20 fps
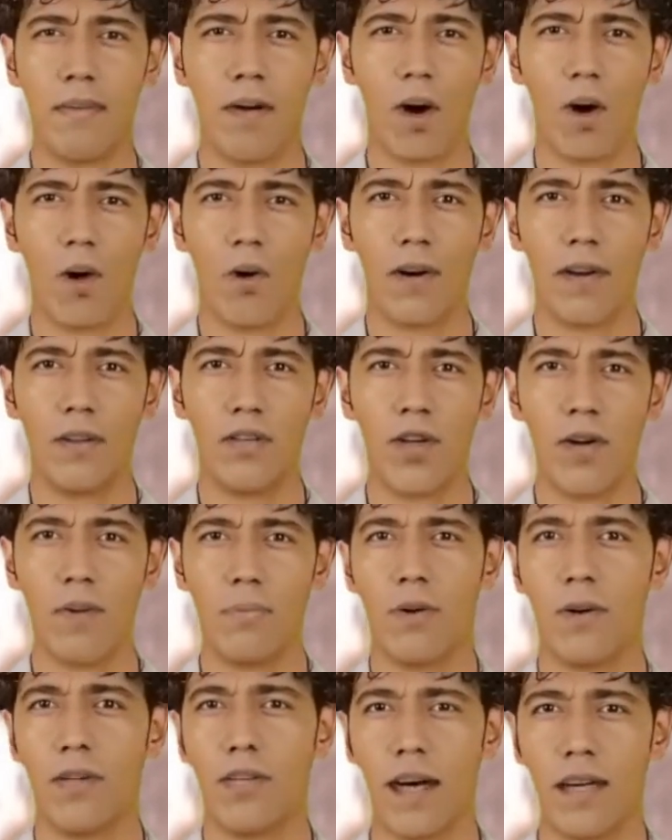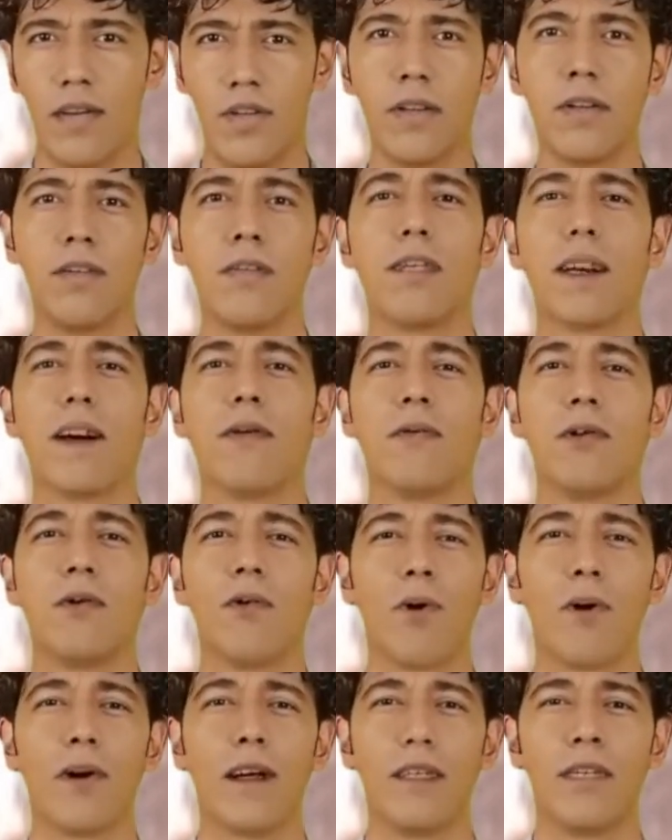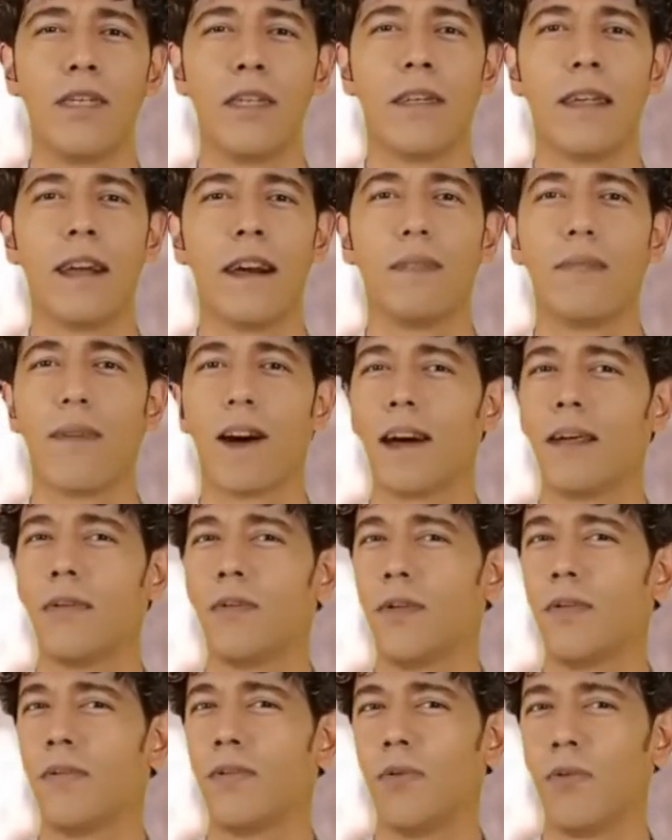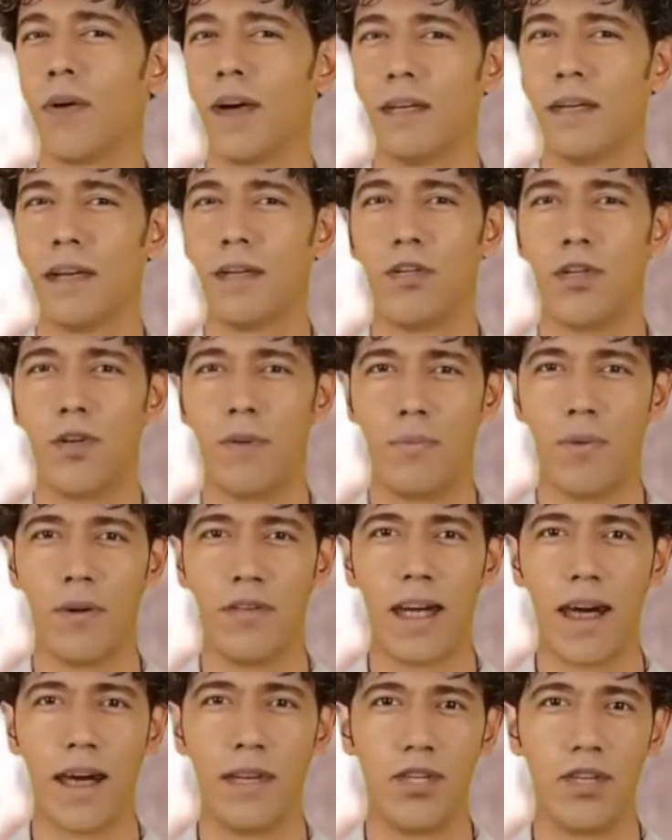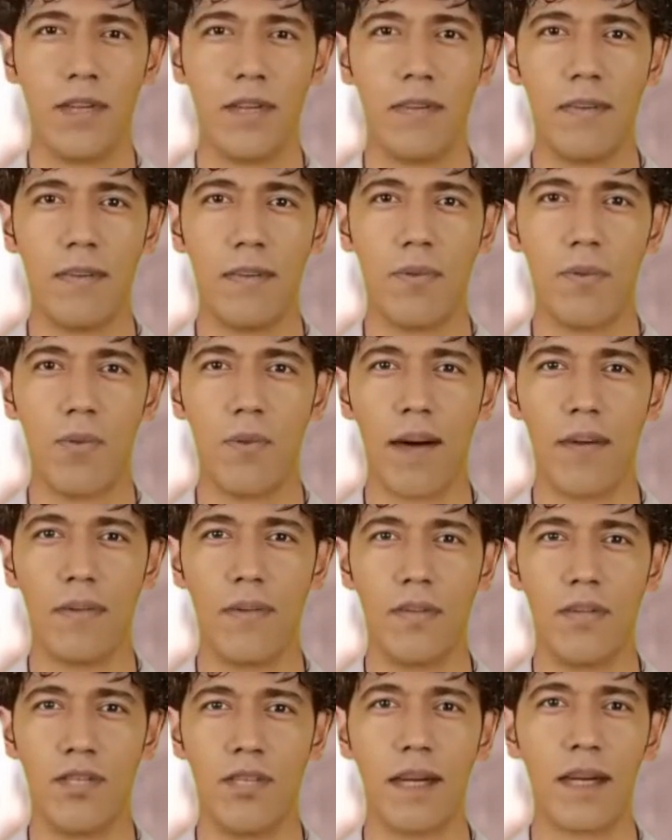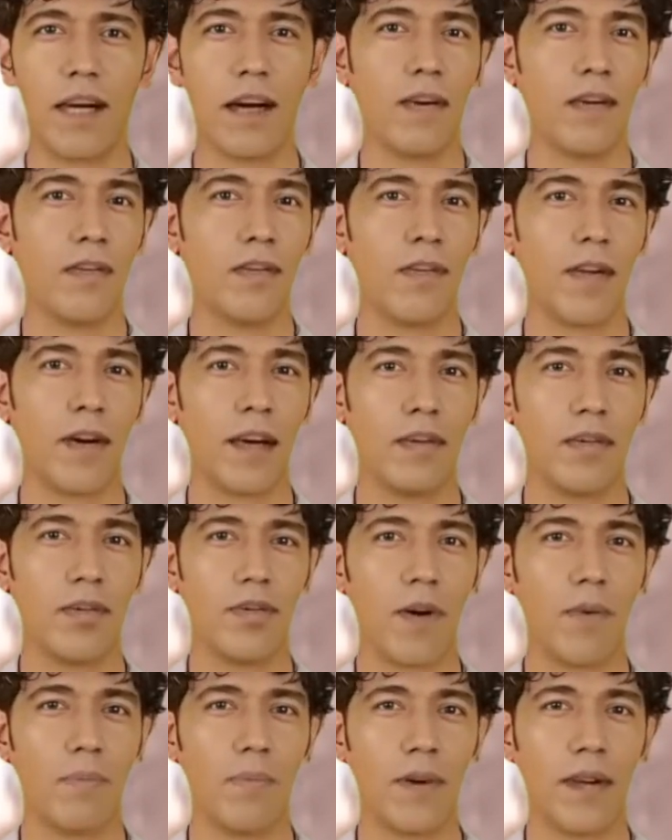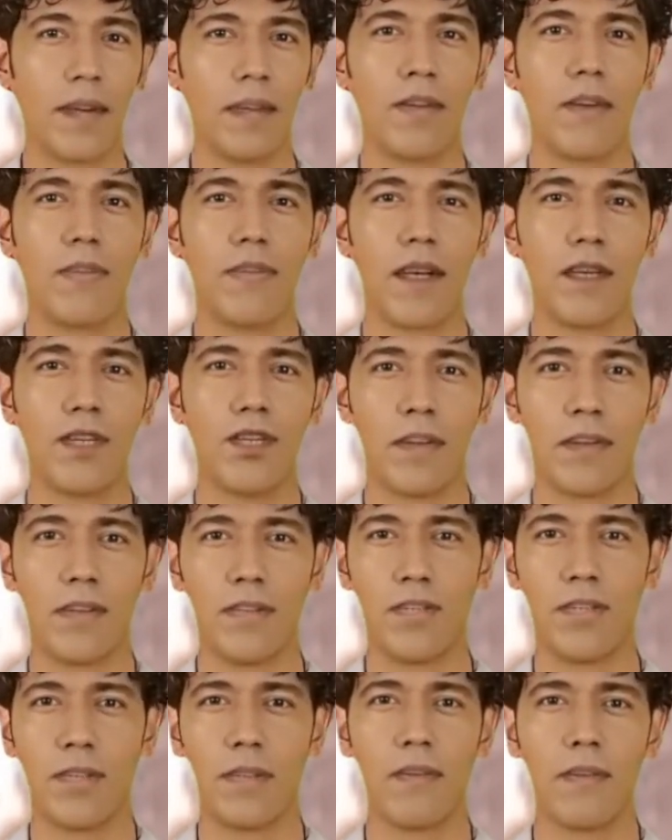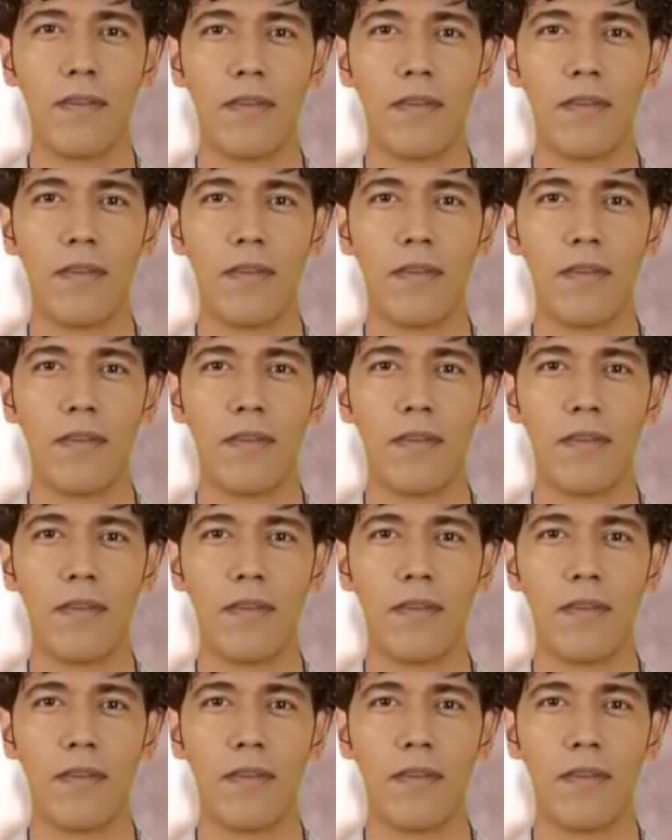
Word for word: All interpretations come according to the Imams of dream interpretation, who have meticulously interpreted the visions.